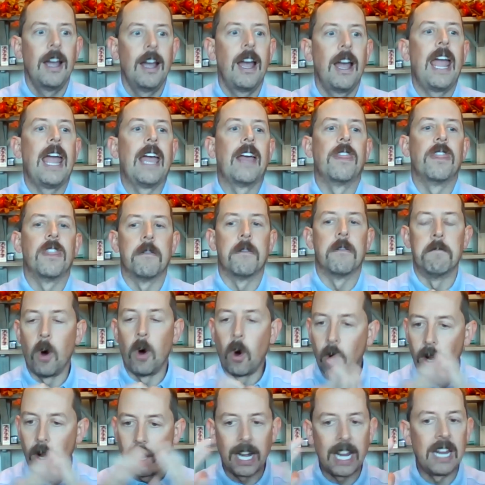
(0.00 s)
And the
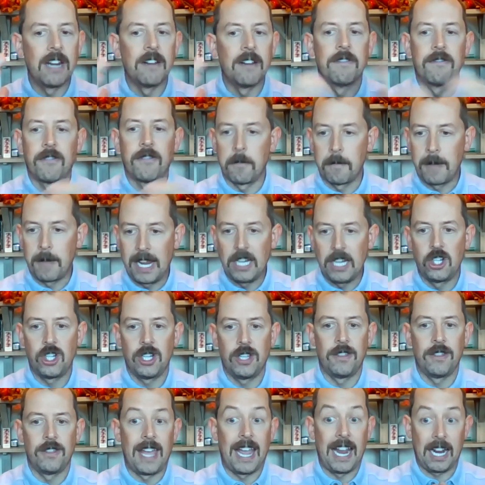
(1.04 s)
more
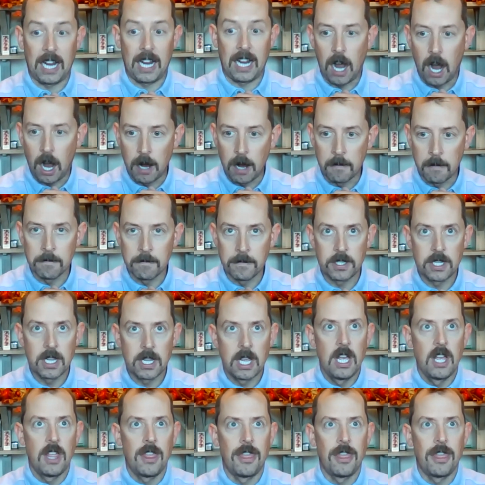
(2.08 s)
information that comes,